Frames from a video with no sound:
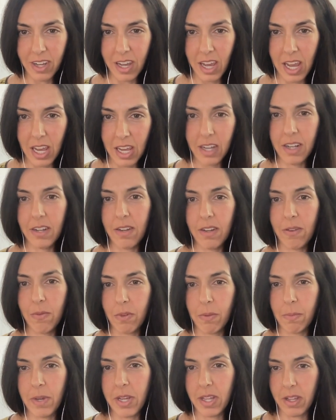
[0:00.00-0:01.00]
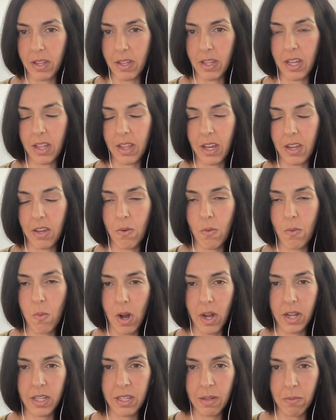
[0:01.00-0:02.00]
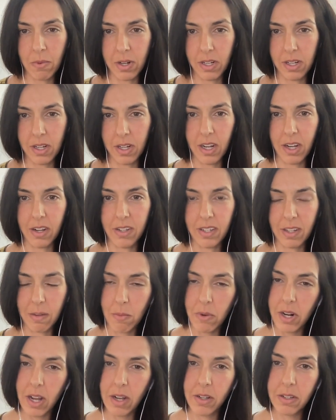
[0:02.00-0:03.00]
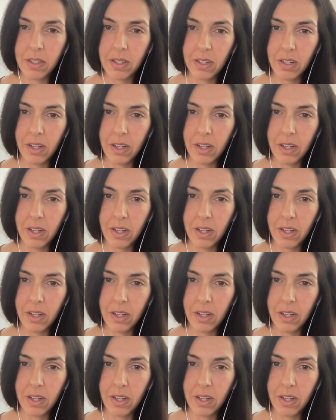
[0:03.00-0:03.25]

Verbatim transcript: and will be the thing that you want someone to tell someone else